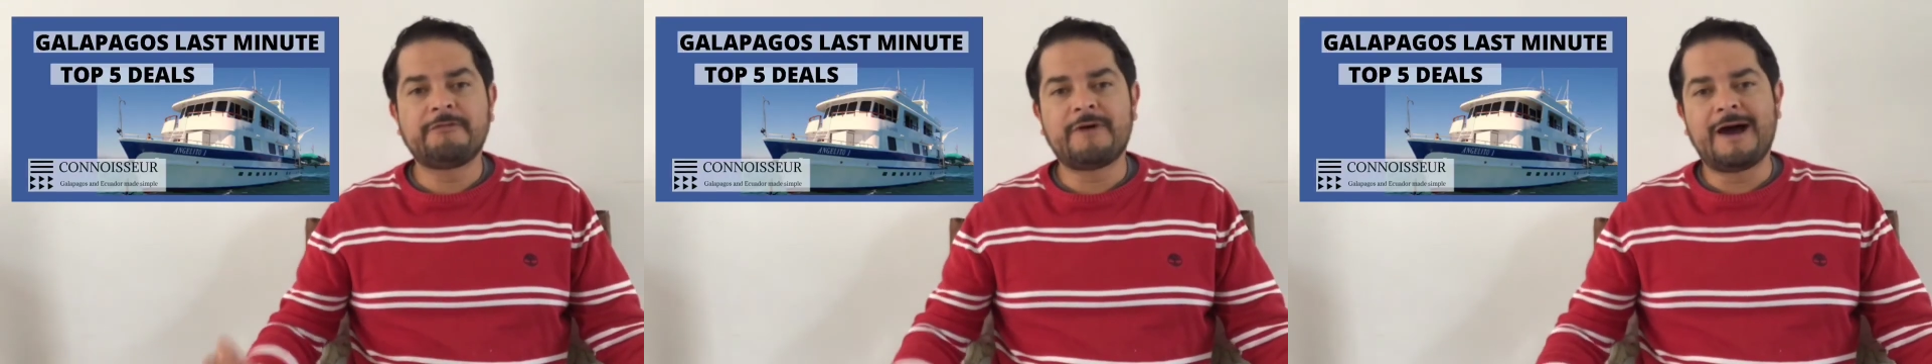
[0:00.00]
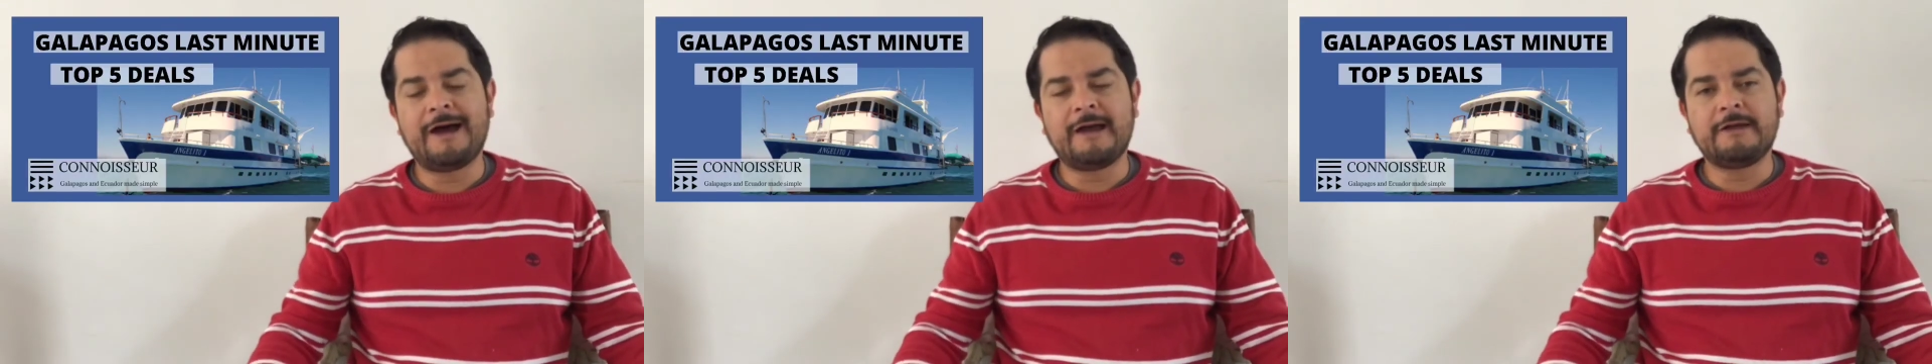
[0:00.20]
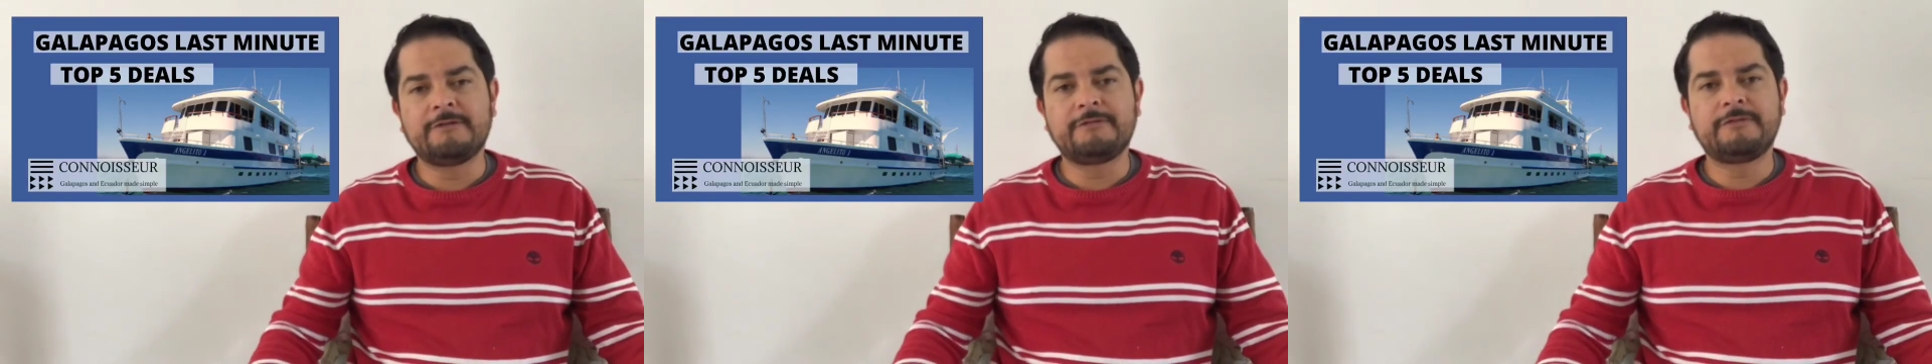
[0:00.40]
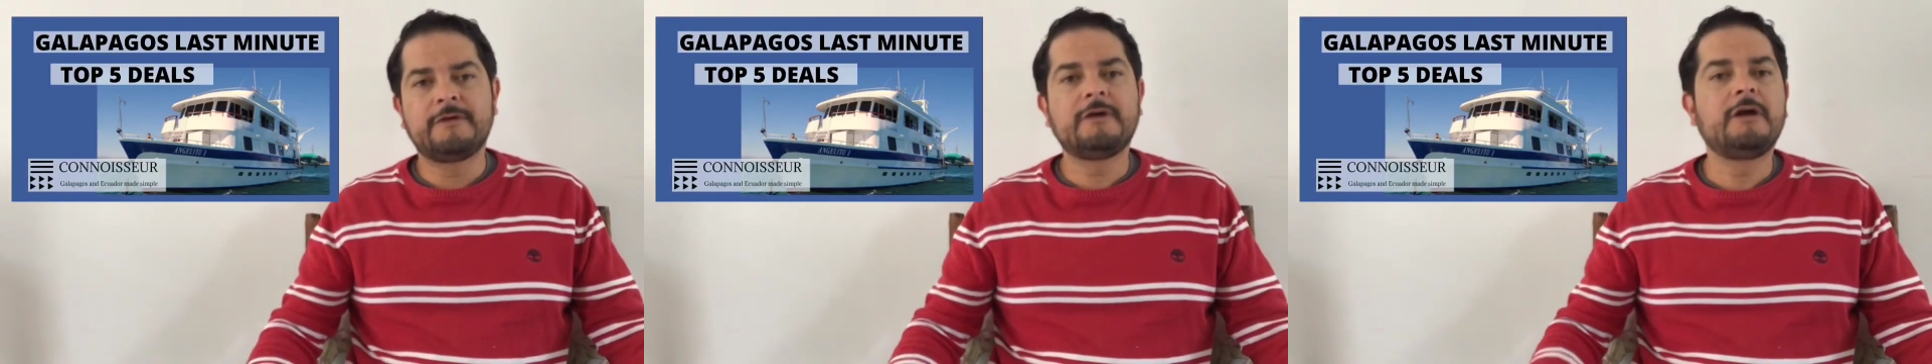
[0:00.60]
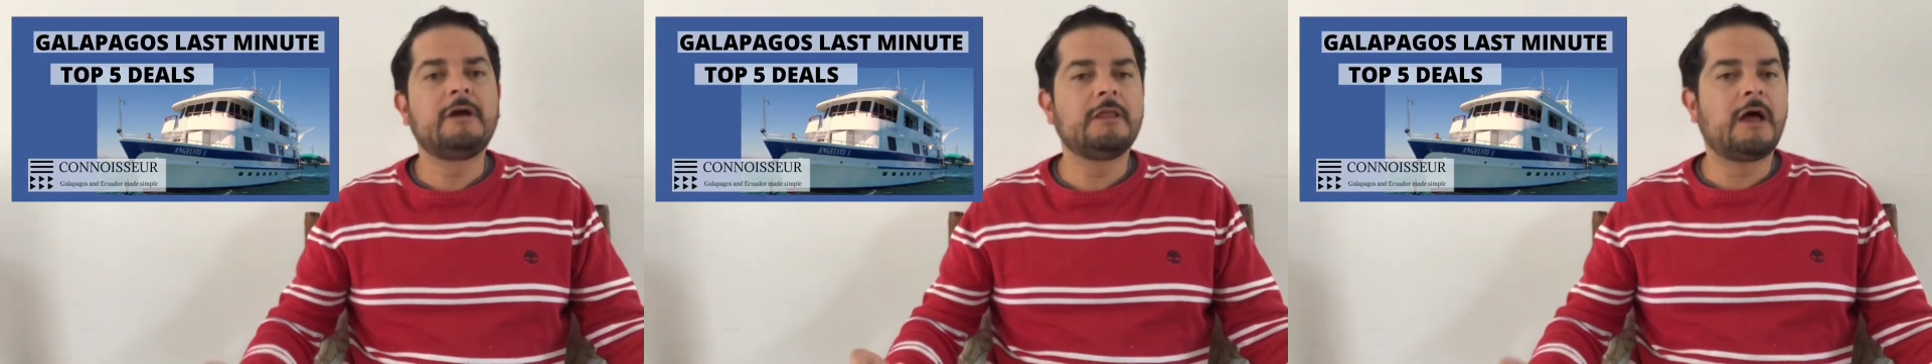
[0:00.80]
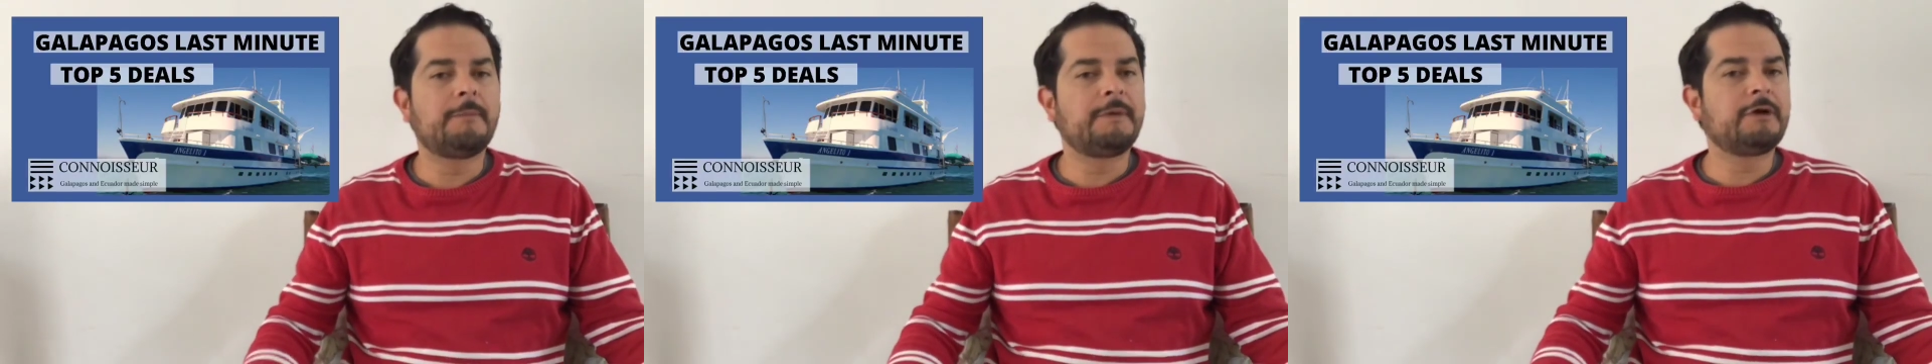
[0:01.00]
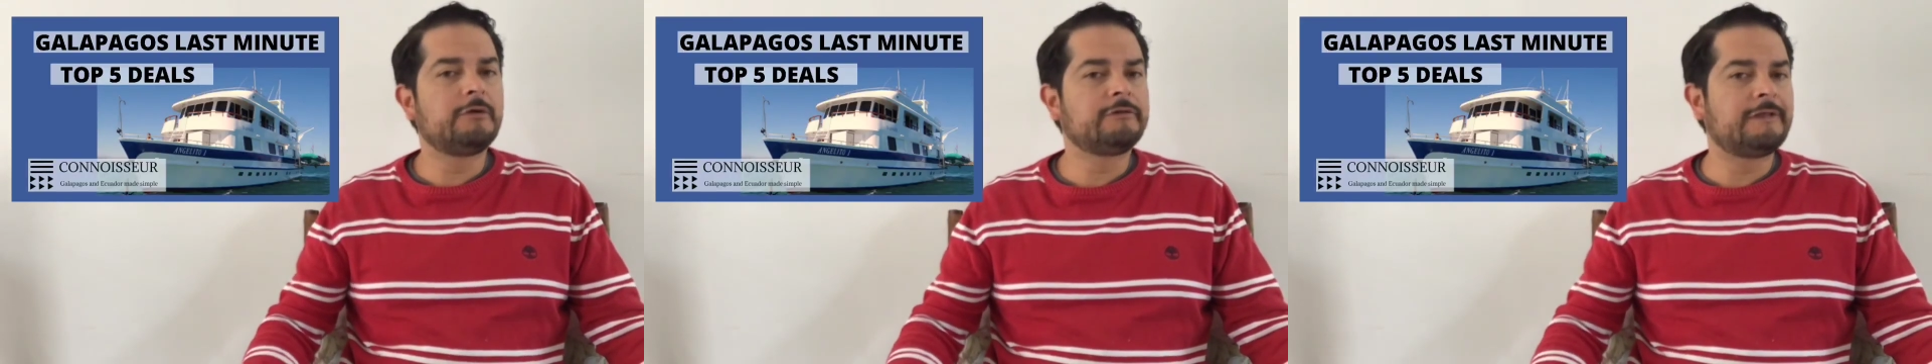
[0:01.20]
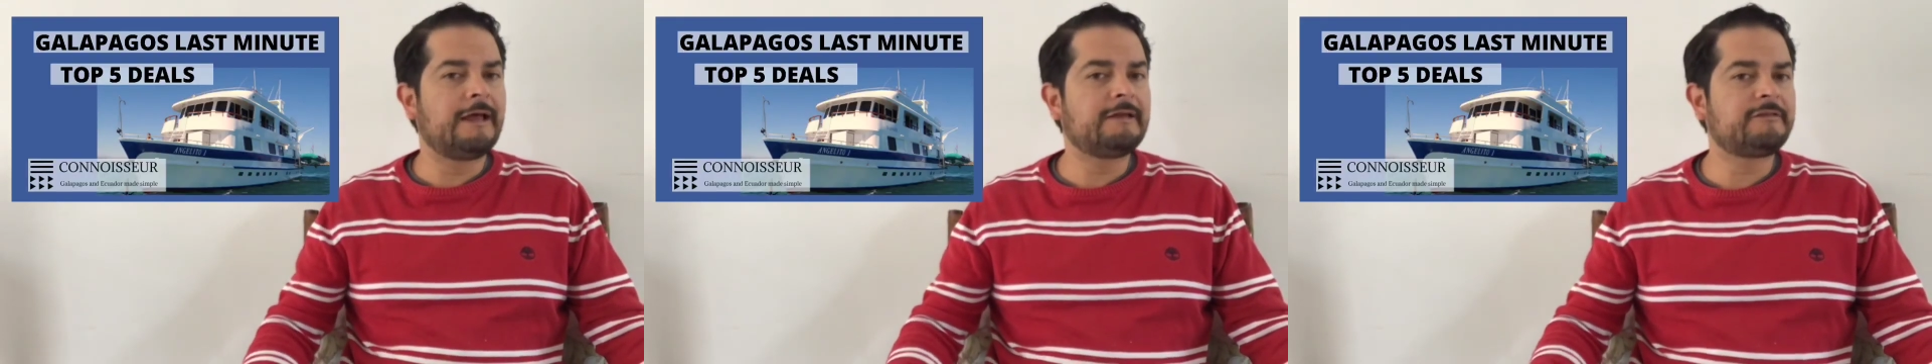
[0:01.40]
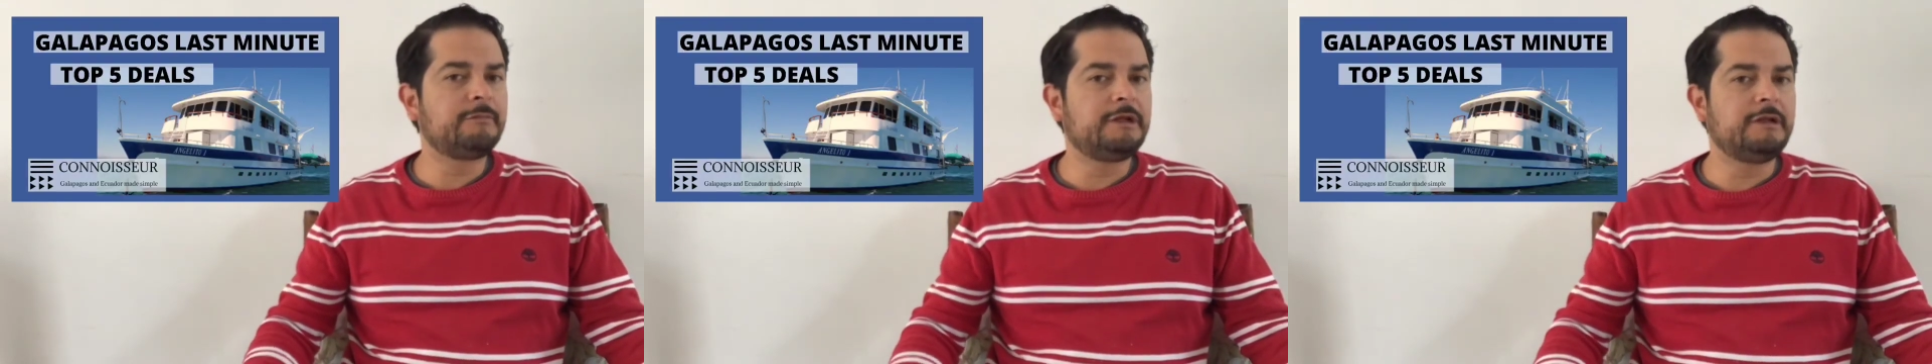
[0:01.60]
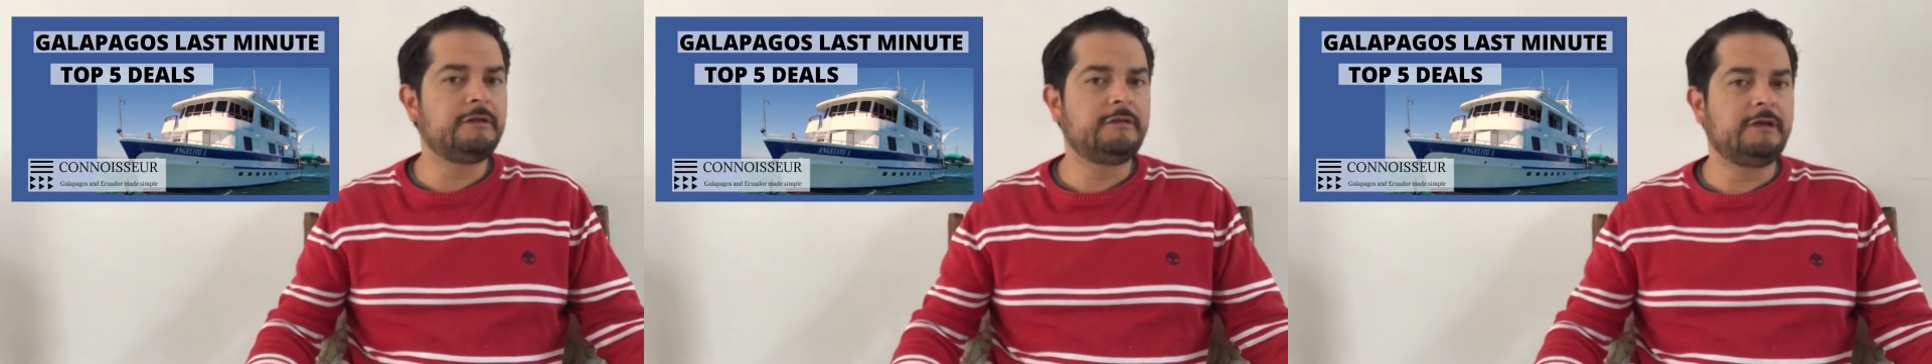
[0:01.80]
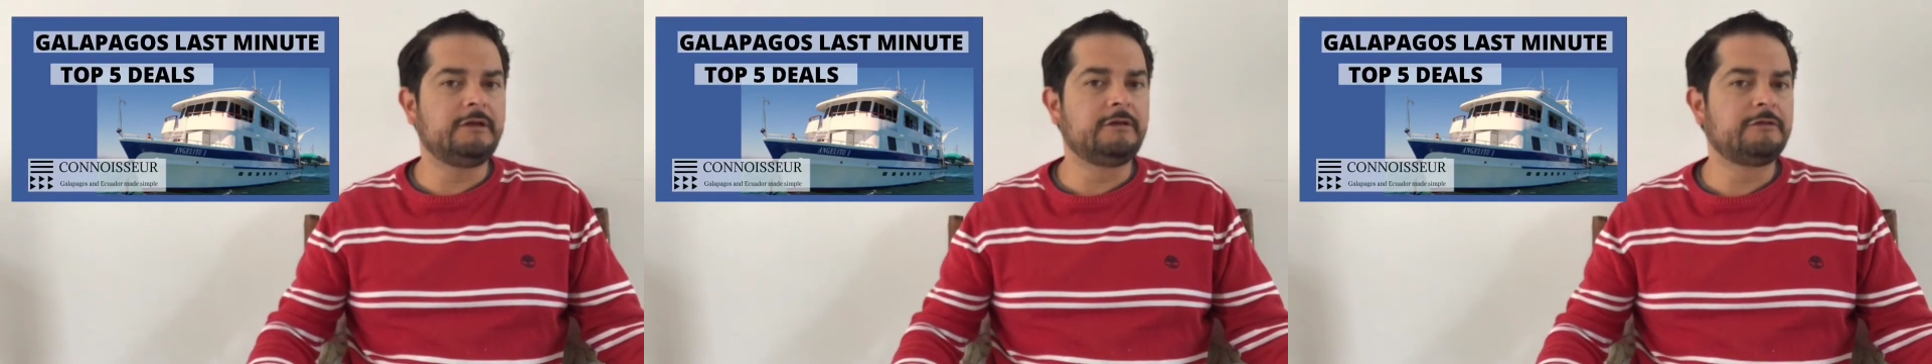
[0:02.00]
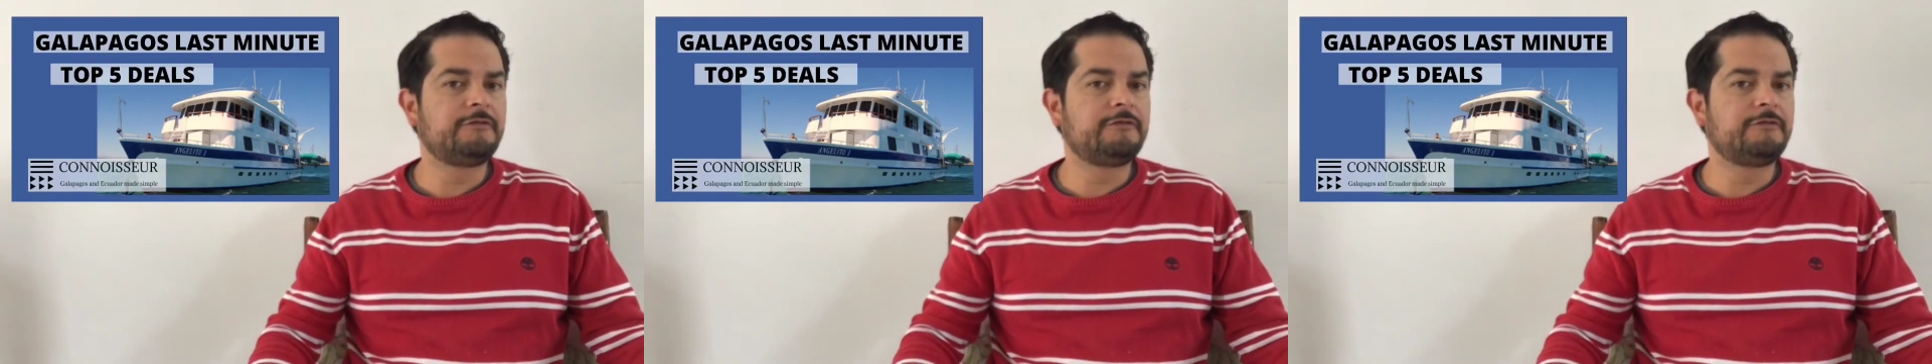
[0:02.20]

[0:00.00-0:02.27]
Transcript: five Galapagos last minute deals